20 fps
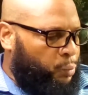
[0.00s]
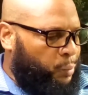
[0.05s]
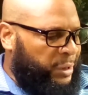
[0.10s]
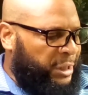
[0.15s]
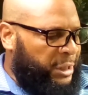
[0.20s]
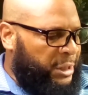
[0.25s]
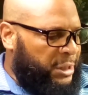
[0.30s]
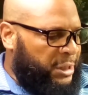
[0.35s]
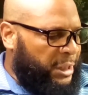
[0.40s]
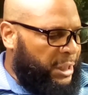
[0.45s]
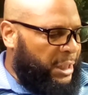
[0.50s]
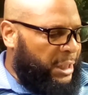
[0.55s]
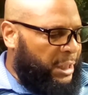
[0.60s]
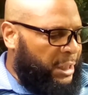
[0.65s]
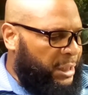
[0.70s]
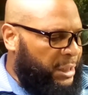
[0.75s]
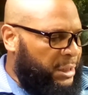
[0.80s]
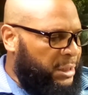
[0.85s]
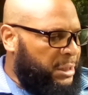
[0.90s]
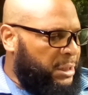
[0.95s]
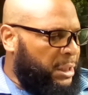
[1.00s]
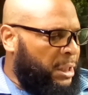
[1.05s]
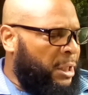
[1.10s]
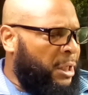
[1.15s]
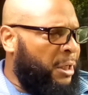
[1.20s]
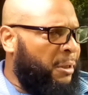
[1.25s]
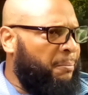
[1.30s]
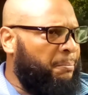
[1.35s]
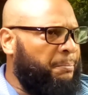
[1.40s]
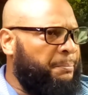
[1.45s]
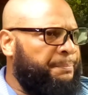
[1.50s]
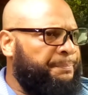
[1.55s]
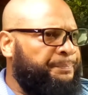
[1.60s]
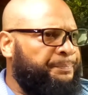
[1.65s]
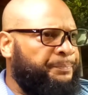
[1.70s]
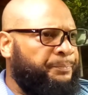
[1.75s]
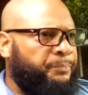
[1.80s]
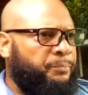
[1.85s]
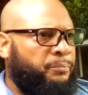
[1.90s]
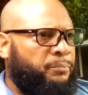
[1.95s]
When he said he's um,
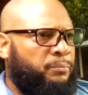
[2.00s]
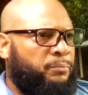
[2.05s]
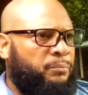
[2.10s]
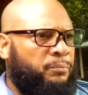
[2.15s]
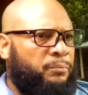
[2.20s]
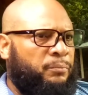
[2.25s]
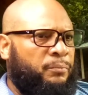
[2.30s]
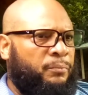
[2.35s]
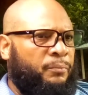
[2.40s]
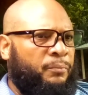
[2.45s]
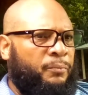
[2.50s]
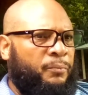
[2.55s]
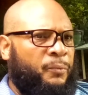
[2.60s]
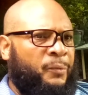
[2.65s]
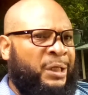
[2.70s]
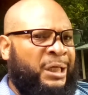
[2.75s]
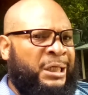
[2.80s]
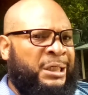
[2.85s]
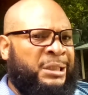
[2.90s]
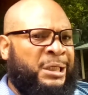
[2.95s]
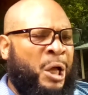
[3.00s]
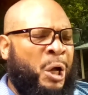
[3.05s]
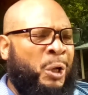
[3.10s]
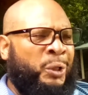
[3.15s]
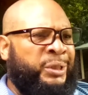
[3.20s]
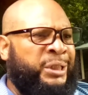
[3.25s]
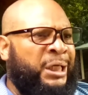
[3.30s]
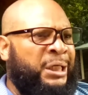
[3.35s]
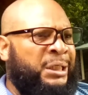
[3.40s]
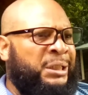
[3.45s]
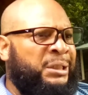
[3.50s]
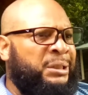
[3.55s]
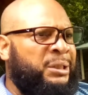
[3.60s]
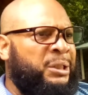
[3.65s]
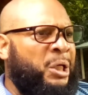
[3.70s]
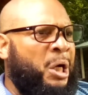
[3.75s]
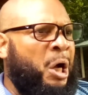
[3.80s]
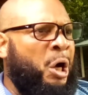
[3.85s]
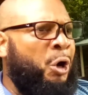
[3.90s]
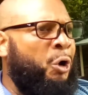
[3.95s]
he's all things
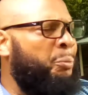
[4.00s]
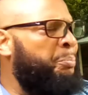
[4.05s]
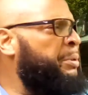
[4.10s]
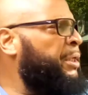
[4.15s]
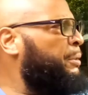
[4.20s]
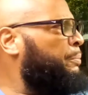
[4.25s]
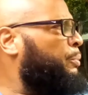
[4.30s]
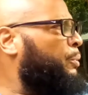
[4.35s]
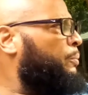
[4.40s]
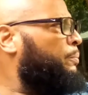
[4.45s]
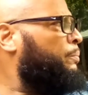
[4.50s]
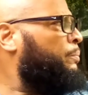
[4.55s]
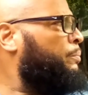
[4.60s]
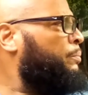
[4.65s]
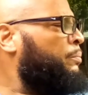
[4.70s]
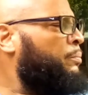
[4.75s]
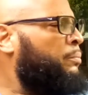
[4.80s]
to all people.